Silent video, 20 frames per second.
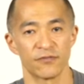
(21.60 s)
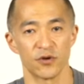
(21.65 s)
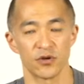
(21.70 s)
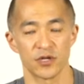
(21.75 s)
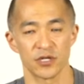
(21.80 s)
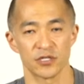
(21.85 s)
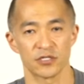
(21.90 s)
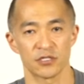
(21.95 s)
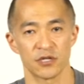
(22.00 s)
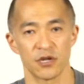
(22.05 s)

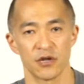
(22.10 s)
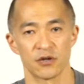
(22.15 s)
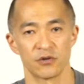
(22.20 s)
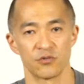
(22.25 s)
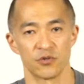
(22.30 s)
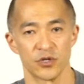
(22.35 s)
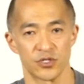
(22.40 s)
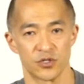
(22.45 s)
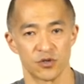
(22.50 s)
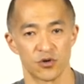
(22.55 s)
focused on
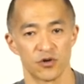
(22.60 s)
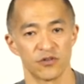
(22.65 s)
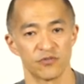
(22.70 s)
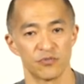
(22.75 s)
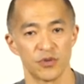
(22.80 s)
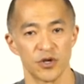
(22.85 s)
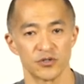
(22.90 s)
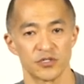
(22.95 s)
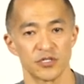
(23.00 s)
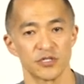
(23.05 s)
restorative
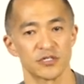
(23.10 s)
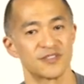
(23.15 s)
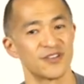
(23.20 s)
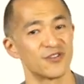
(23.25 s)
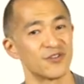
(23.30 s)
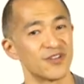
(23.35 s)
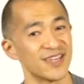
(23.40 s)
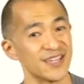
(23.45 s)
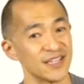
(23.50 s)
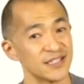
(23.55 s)
poses.
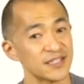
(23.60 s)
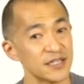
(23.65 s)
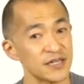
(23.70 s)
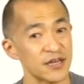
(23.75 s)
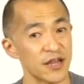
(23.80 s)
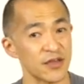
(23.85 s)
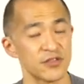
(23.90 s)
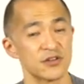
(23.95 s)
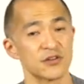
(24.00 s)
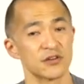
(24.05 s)
There is
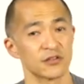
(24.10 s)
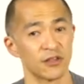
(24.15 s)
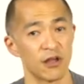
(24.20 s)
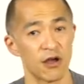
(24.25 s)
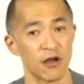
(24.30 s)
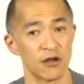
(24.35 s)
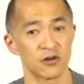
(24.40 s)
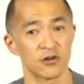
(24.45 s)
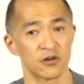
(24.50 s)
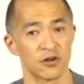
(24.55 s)
another
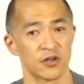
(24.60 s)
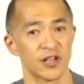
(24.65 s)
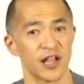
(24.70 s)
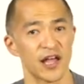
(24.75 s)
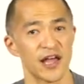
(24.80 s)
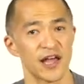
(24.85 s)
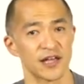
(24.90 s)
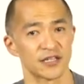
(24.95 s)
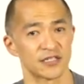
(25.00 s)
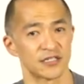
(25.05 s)
longer
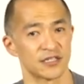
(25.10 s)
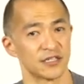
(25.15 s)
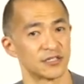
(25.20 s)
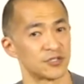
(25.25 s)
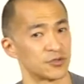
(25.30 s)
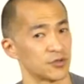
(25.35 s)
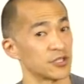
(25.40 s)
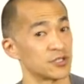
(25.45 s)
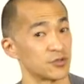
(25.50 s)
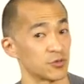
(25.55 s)
class.
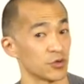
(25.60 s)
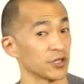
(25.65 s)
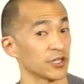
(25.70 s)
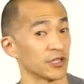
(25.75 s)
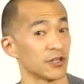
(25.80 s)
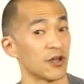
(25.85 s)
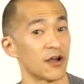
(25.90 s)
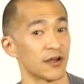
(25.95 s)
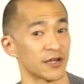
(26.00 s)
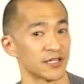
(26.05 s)
It's, it's really
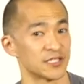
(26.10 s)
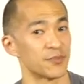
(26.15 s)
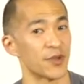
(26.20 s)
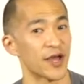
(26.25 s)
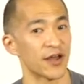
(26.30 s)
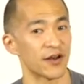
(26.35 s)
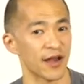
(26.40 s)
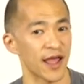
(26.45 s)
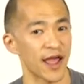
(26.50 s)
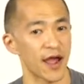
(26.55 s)
long. It's about an